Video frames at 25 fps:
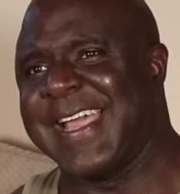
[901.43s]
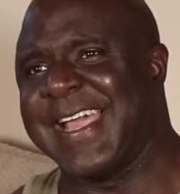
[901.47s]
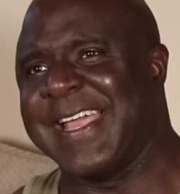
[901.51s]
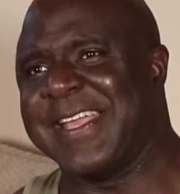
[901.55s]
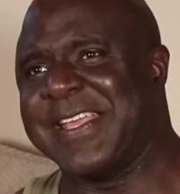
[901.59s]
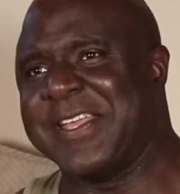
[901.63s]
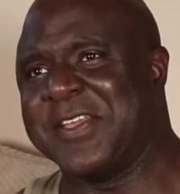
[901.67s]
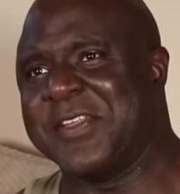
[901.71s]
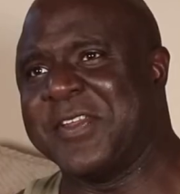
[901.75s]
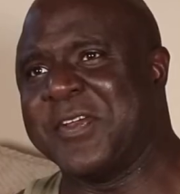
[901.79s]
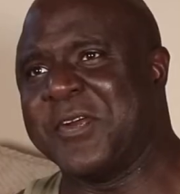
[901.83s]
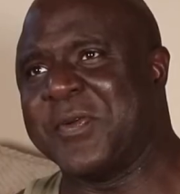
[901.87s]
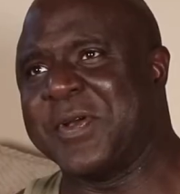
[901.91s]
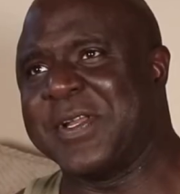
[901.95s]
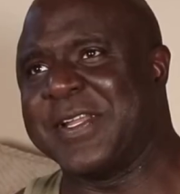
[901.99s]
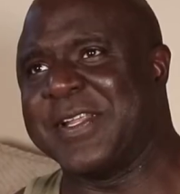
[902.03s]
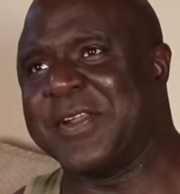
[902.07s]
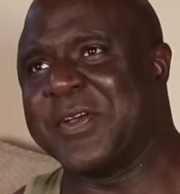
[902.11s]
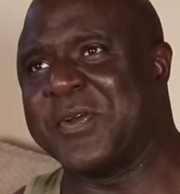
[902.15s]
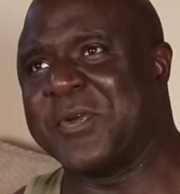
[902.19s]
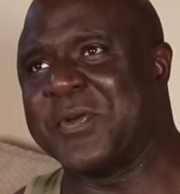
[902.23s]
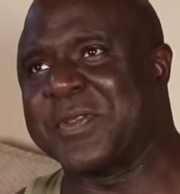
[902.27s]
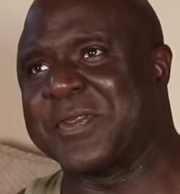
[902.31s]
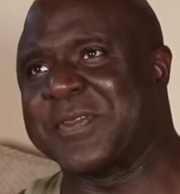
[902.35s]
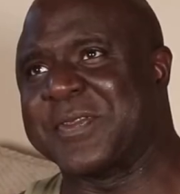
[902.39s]
And you know what?
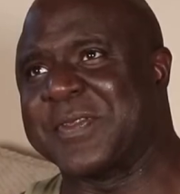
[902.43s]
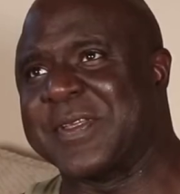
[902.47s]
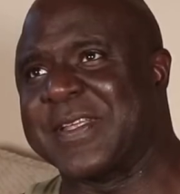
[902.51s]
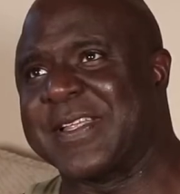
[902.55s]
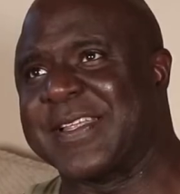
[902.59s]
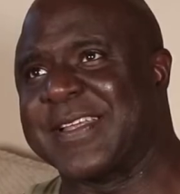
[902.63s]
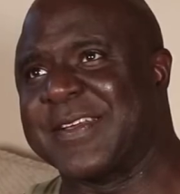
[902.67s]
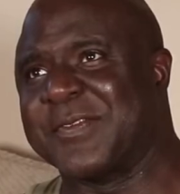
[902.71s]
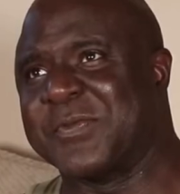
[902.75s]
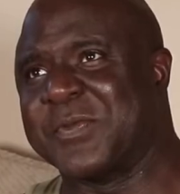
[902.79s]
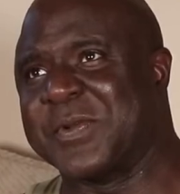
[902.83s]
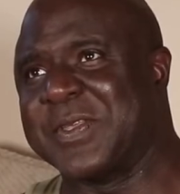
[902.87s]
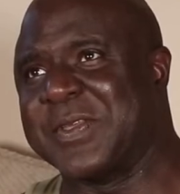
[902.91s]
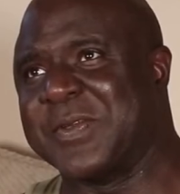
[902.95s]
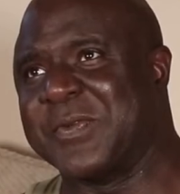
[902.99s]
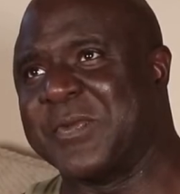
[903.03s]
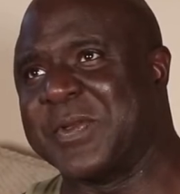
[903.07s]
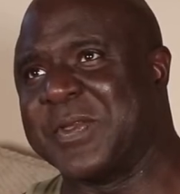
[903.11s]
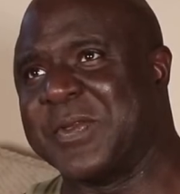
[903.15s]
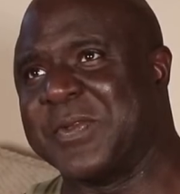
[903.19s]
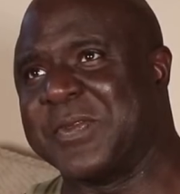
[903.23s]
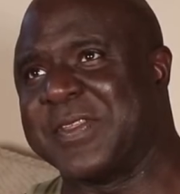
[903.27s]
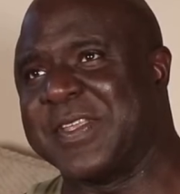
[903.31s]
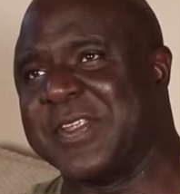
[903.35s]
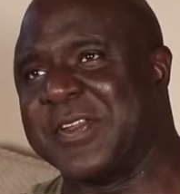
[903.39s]
You know what's when
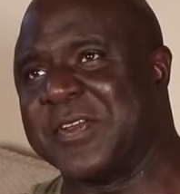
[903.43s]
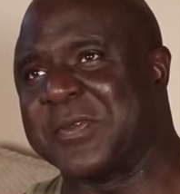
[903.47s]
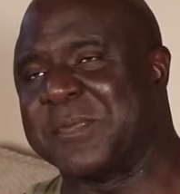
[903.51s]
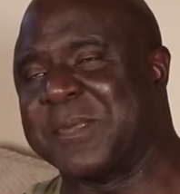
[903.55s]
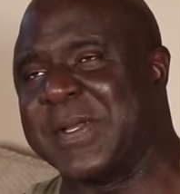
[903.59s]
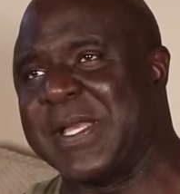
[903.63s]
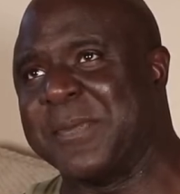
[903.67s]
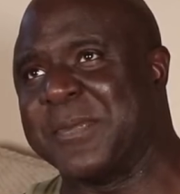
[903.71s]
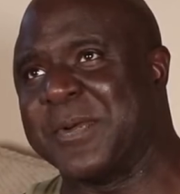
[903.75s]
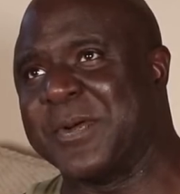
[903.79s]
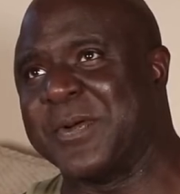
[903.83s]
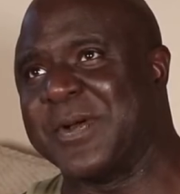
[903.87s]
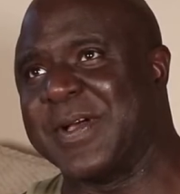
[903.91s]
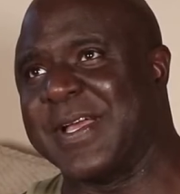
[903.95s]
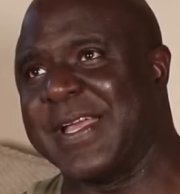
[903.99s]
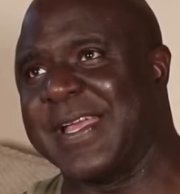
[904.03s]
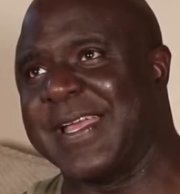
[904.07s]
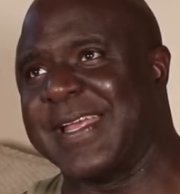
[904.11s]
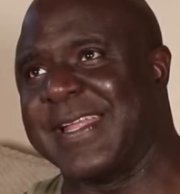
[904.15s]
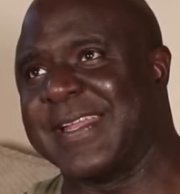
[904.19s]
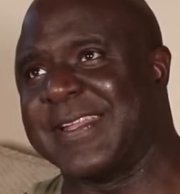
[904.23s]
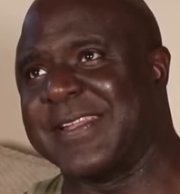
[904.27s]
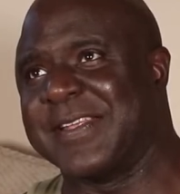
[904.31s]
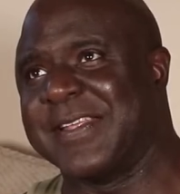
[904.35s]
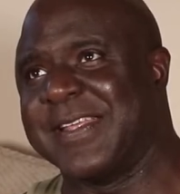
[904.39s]
when you see those people
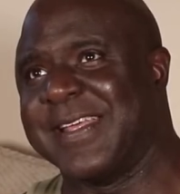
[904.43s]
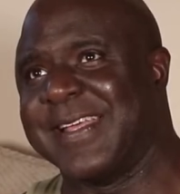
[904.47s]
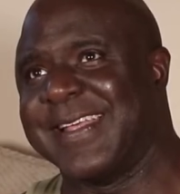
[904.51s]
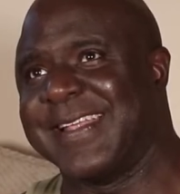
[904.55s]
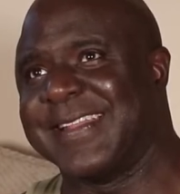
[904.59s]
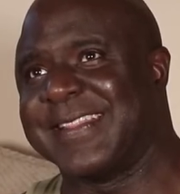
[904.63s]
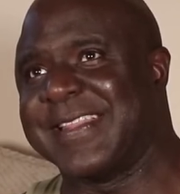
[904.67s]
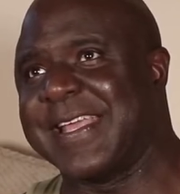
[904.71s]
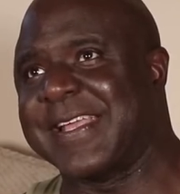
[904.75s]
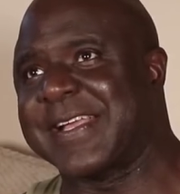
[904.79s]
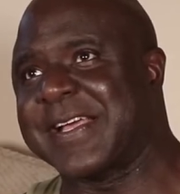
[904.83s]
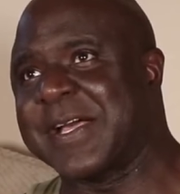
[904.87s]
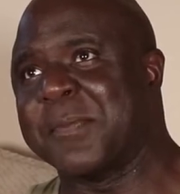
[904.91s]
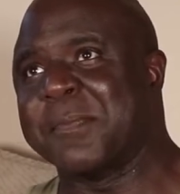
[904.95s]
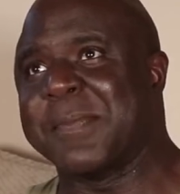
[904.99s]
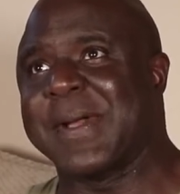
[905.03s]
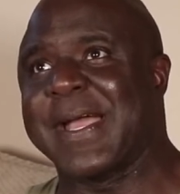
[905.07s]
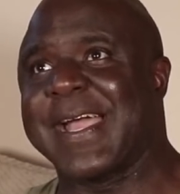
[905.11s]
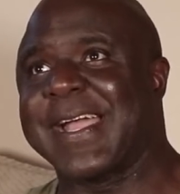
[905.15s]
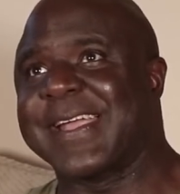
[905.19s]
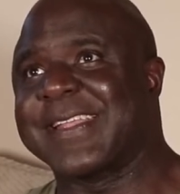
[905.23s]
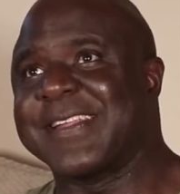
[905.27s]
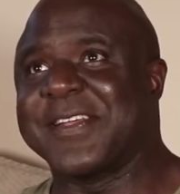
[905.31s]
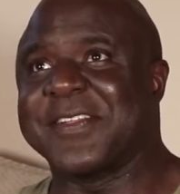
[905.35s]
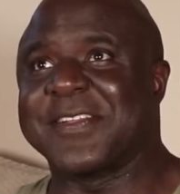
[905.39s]
and they come
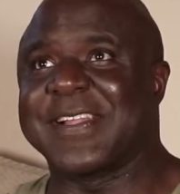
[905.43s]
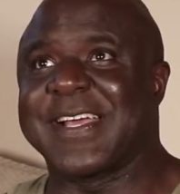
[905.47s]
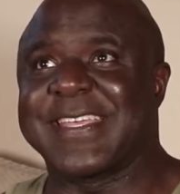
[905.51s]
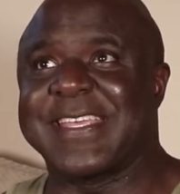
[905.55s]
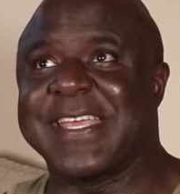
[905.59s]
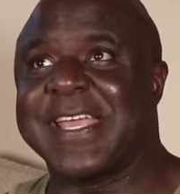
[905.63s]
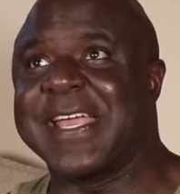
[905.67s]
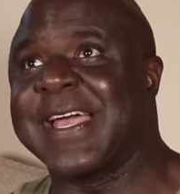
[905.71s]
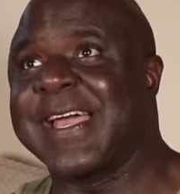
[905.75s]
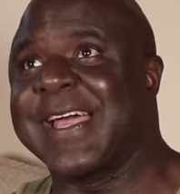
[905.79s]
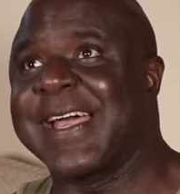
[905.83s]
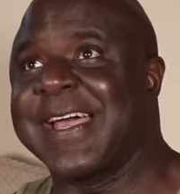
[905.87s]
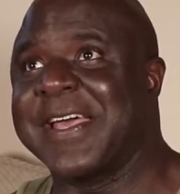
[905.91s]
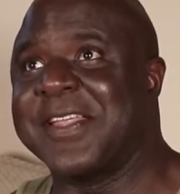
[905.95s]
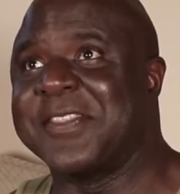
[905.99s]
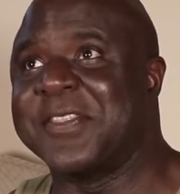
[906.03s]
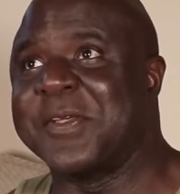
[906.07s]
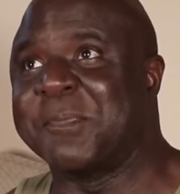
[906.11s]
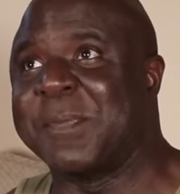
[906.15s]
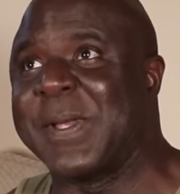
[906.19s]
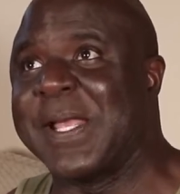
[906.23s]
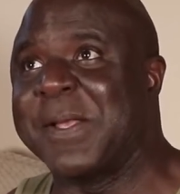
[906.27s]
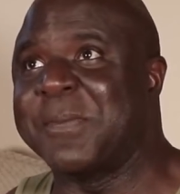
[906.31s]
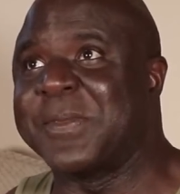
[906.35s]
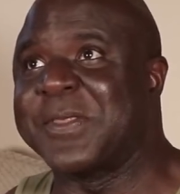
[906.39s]
back and they're like, yeah, and
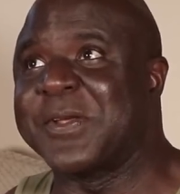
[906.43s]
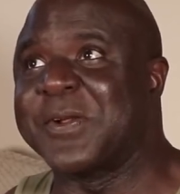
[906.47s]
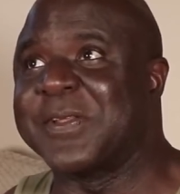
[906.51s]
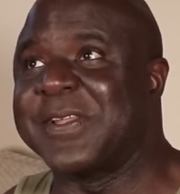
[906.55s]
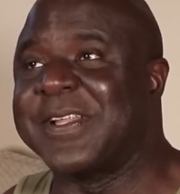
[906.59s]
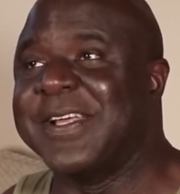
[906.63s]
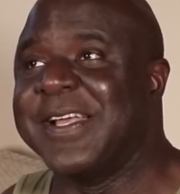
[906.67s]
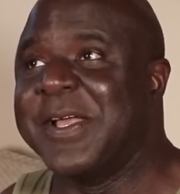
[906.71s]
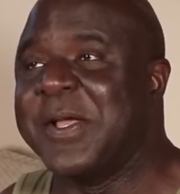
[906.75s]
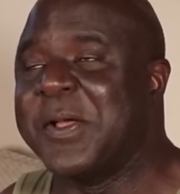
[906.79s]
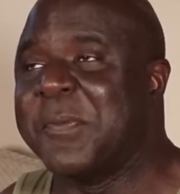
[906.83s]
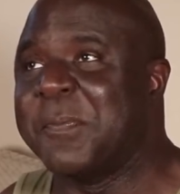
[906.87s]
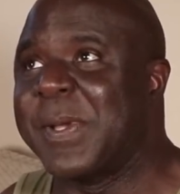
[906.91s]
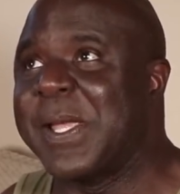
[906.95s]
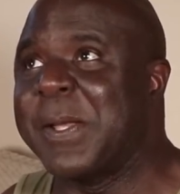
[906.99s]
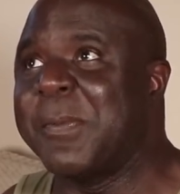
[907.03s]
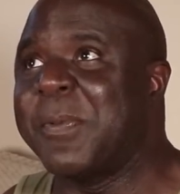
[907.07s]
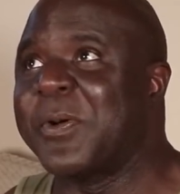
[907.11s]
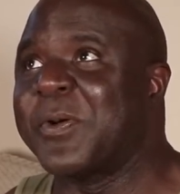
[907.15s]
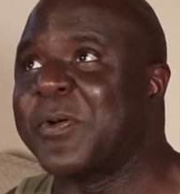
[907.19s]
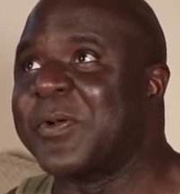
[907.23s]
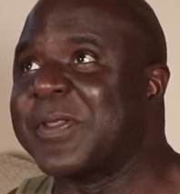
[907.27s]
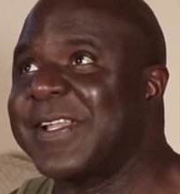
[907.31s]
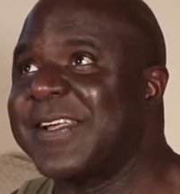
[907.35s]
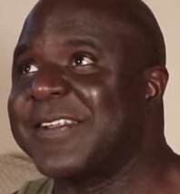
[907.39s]
then people
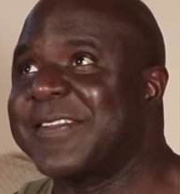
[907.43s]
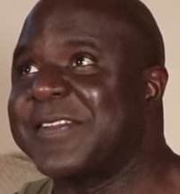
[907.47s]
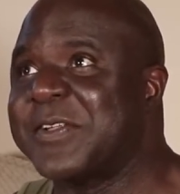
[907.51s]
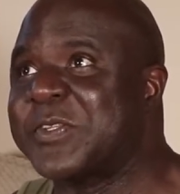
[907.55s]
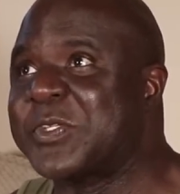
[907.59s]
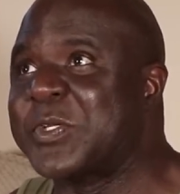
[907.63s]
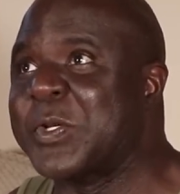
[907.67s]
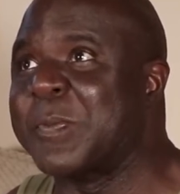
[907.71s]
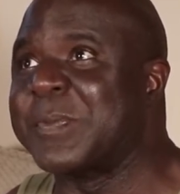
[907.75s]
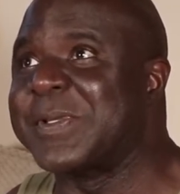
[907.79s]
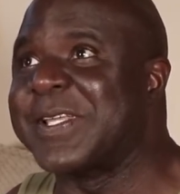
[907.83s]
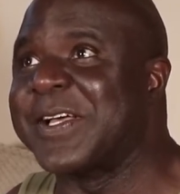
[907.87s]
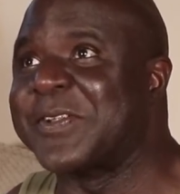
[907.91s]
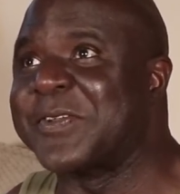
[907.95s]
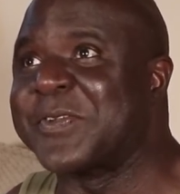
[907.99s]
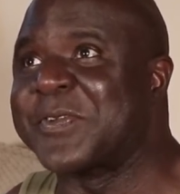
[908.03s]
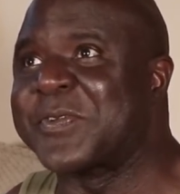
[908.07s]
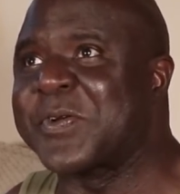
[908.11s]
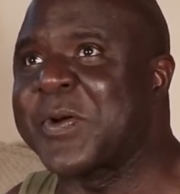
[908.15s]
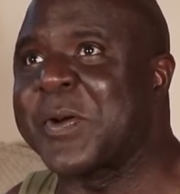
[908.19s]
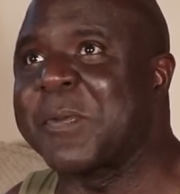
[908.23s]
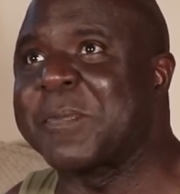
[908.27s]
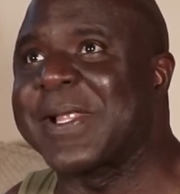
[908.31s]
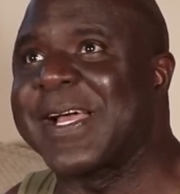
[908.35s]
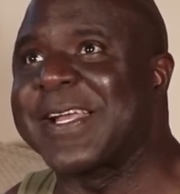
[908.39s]
people are listening to them telling the story.